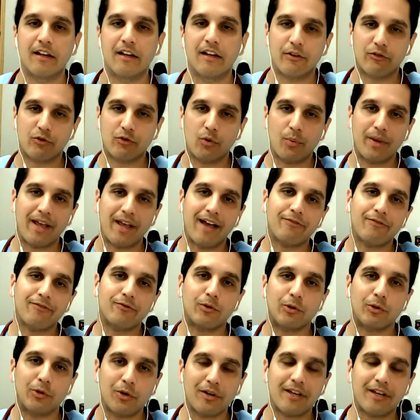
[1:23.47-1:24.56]
So we have to
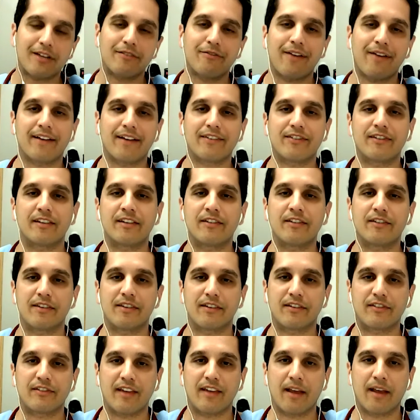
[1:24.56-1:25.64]
look at vaccines in the
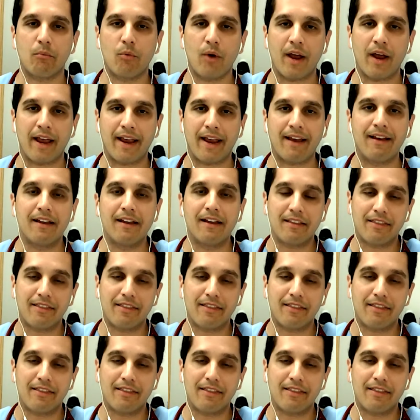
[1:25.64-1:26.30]
same way.